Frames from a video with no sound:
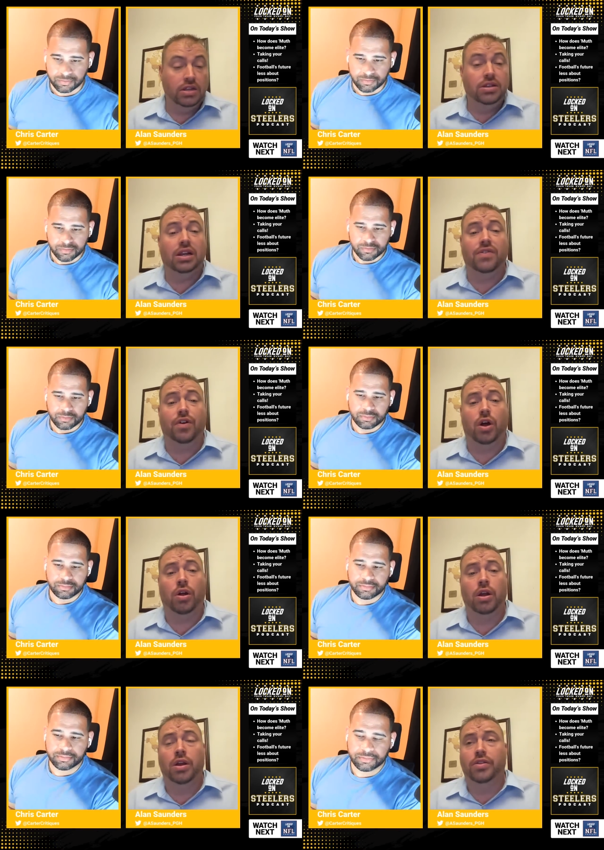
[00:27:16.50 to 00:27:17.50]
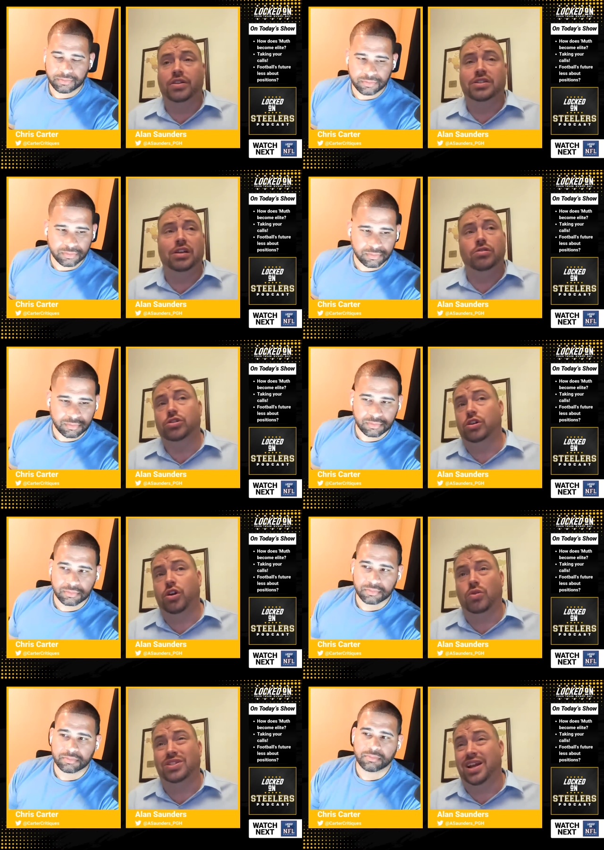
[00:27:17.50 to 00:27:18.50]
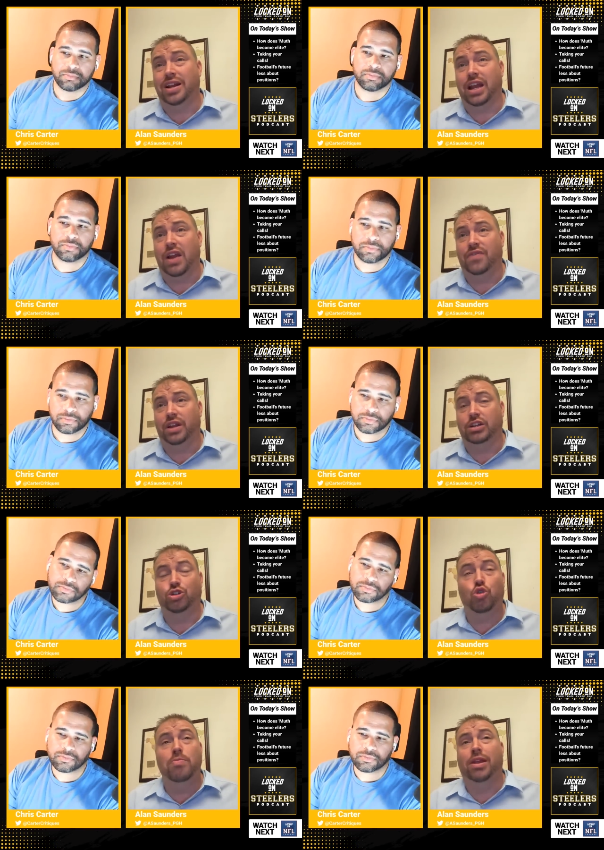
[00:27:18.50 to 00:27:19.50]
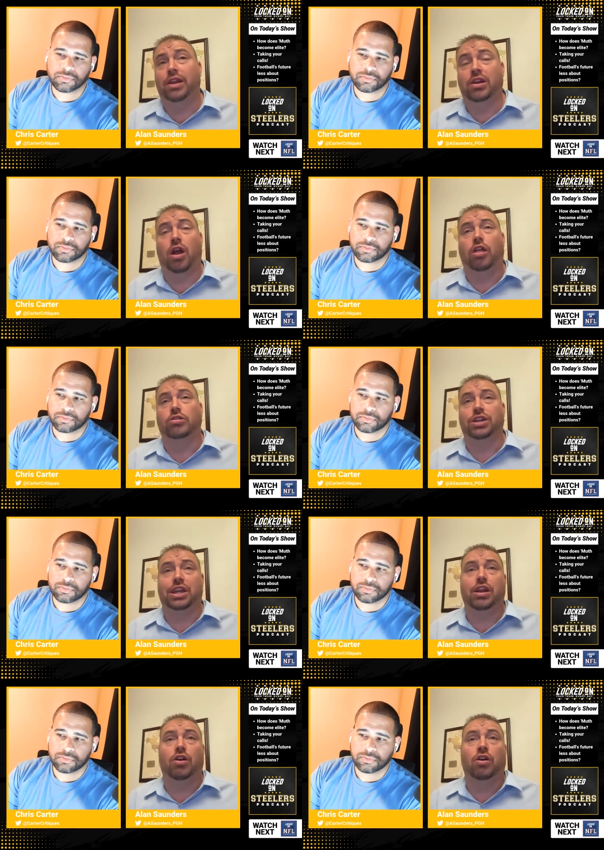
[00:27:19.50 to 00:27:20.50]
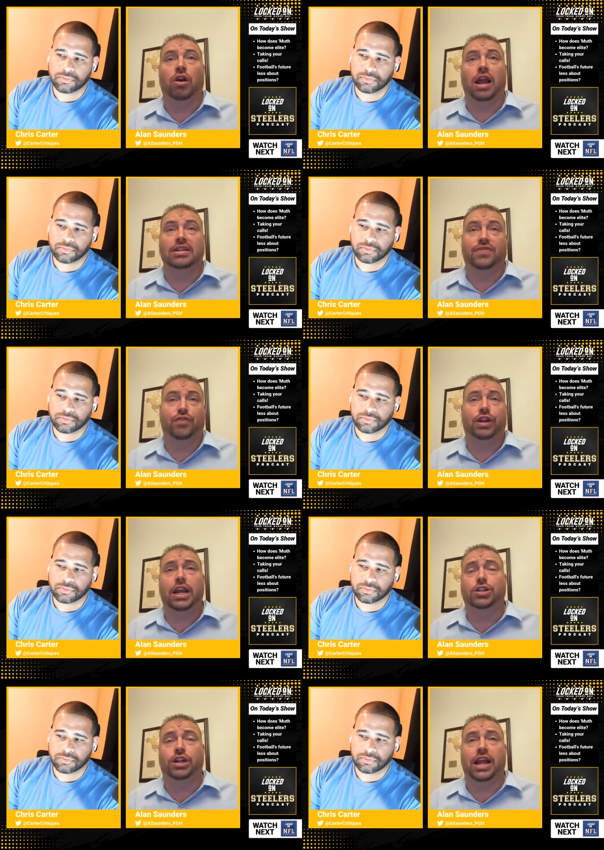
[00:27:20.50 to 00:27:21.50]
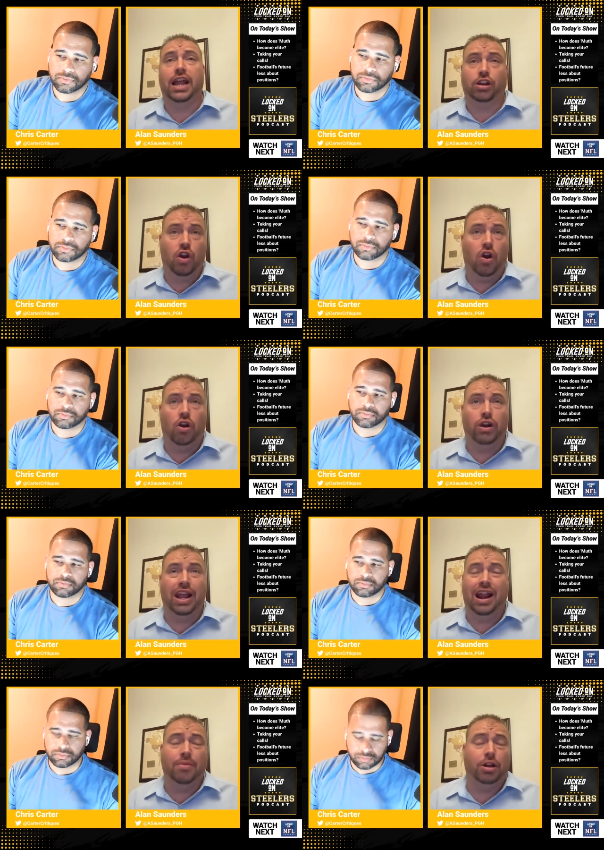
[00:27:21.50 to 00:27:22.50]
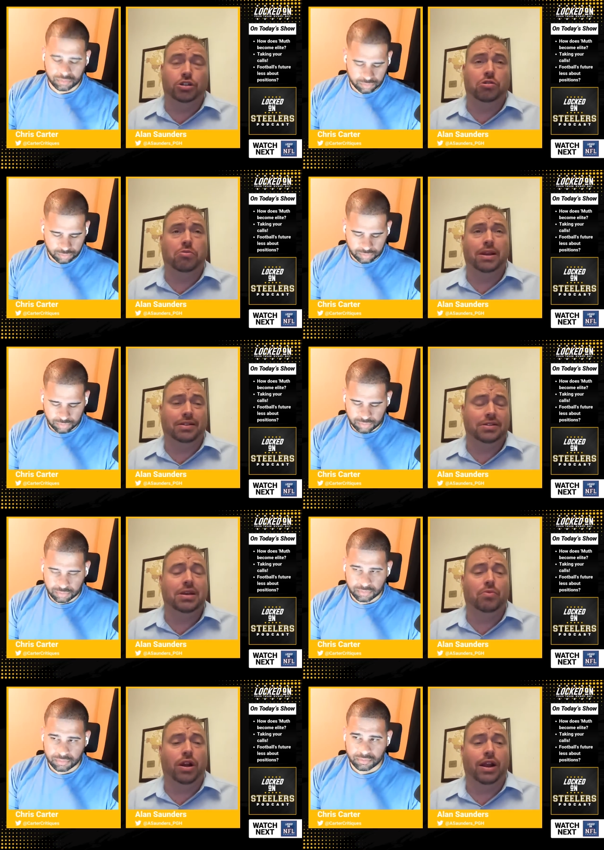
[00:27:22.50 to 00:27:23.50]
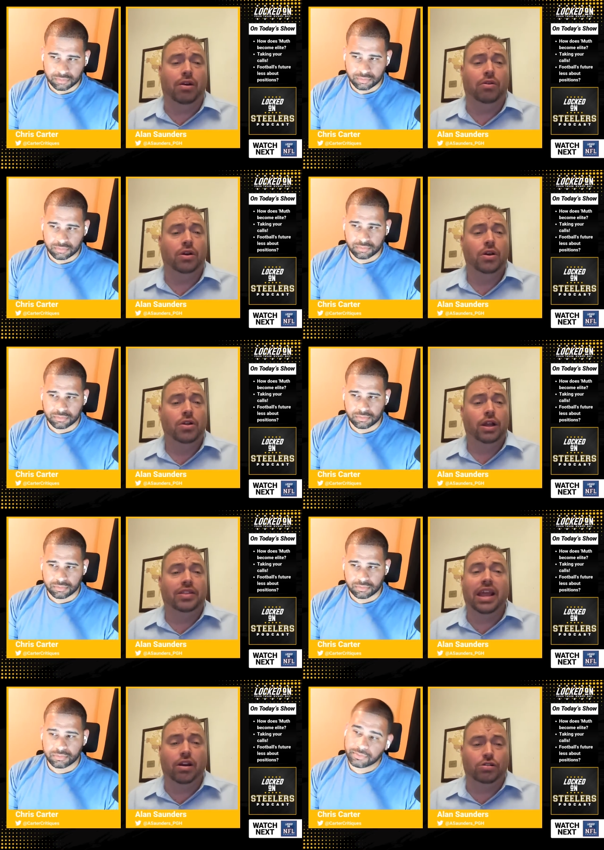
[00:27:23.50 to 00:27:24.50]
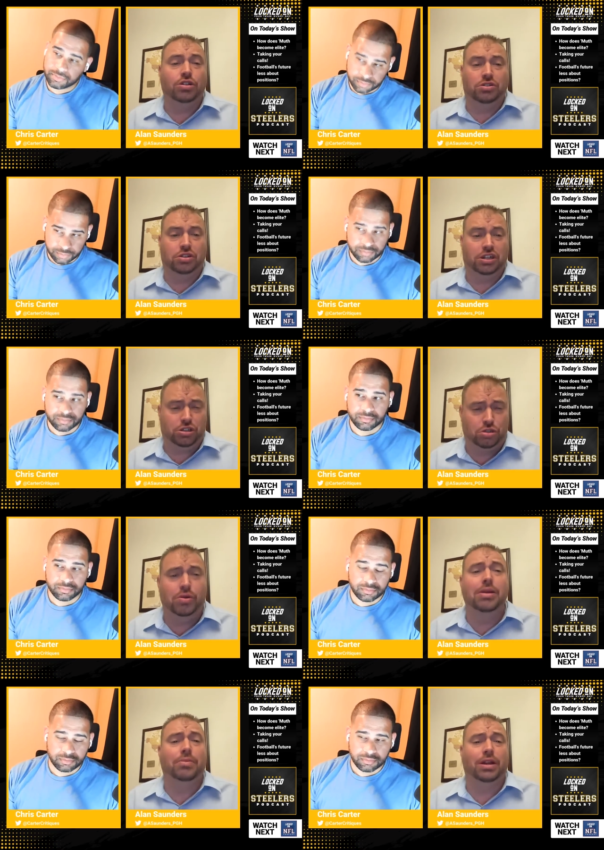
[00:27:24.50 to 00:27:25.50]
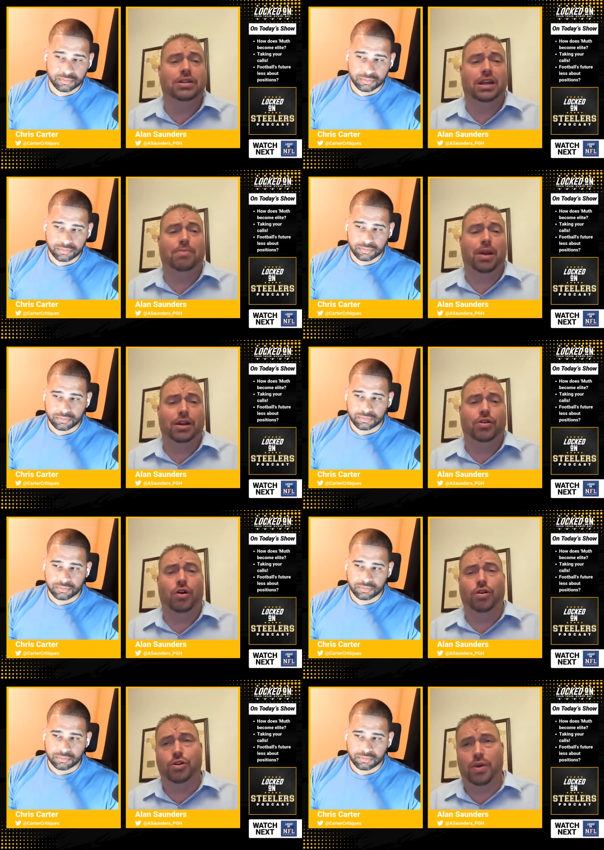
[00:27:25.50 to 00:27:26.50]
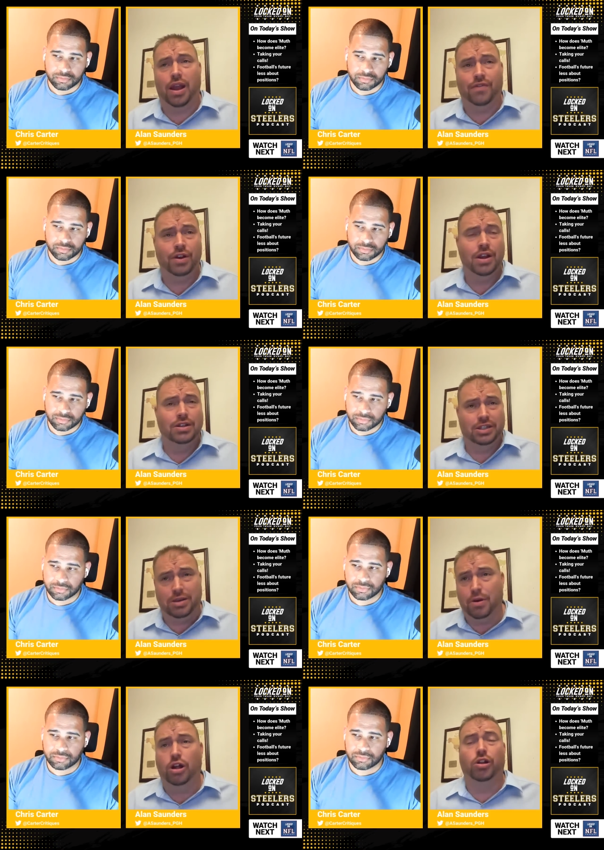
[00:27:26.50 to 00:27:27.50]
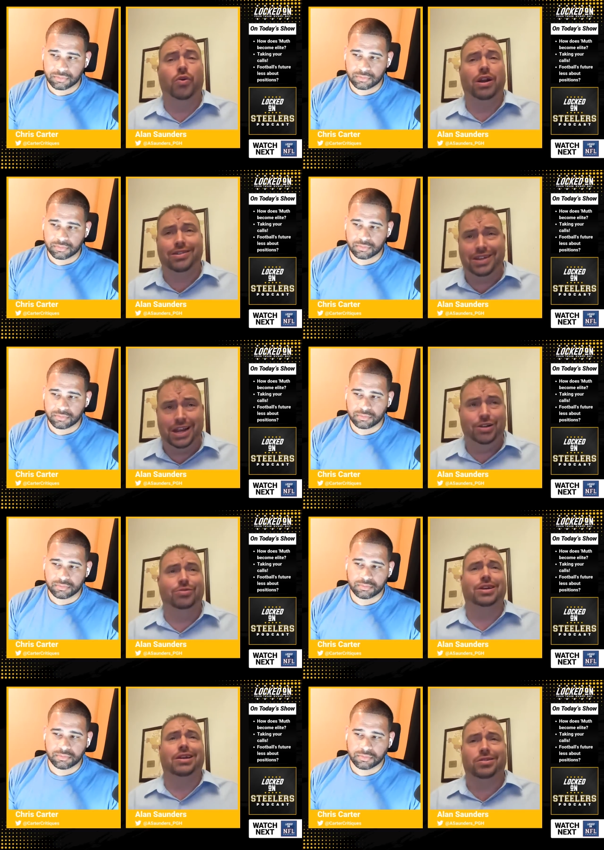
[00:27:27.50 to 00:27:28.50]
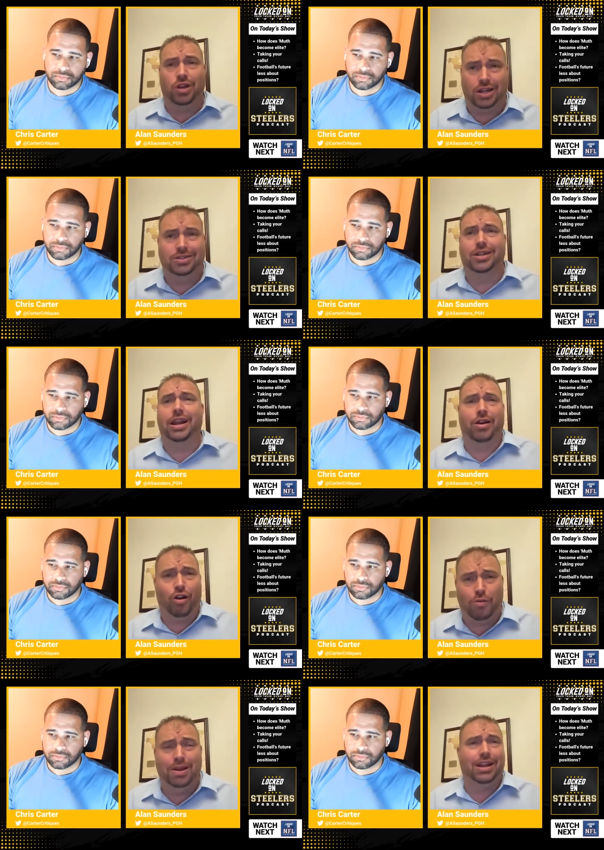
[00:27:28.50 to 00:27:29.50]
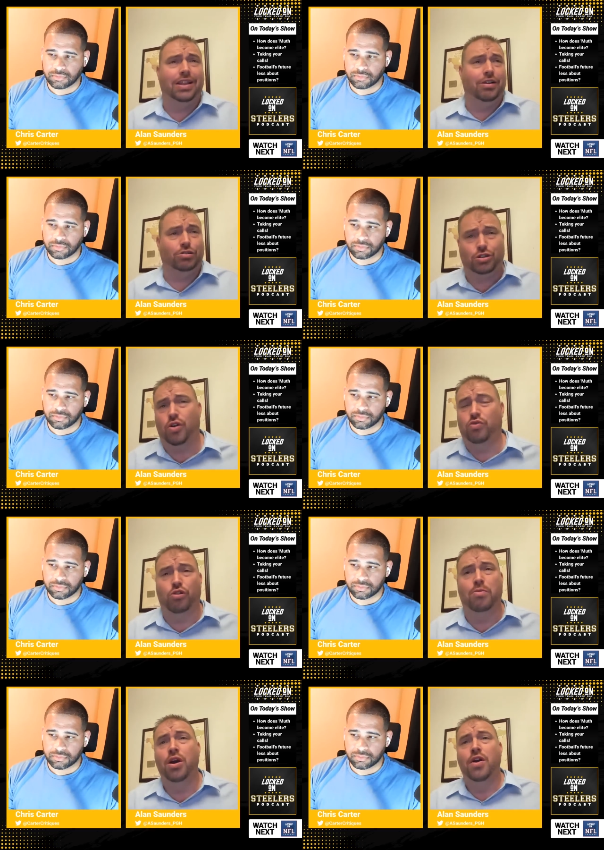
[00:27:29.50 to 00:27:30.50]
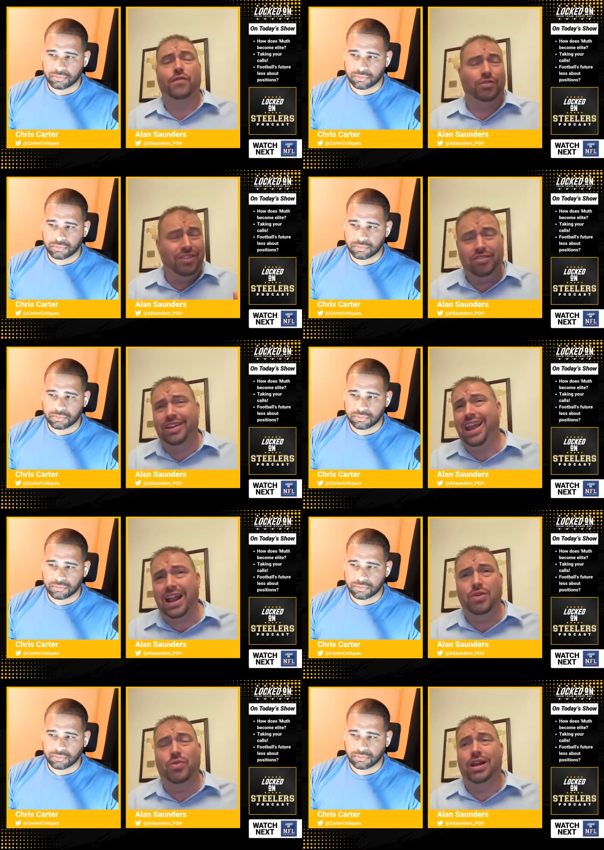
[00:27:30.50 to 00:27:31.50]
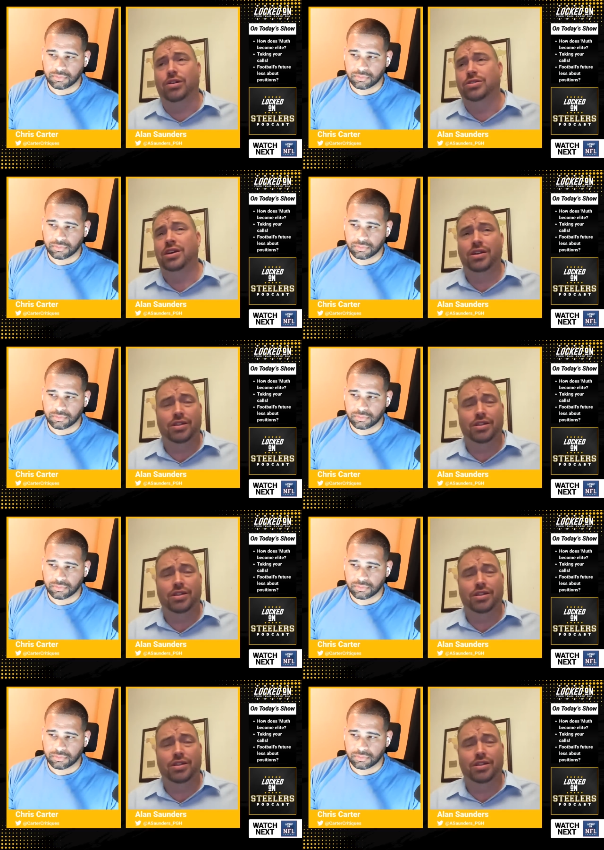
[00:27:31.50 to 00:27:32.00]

Speaker 1: Second of all, the Steelers could go sign a guy for like two million dollars a year as a free agent at guard, and I'm not sure it would make the team right now. Like, they are just extremely deep at guard. You have Seumalo and Daniels and Dotson and Herbig, and there's no room for literally anyone else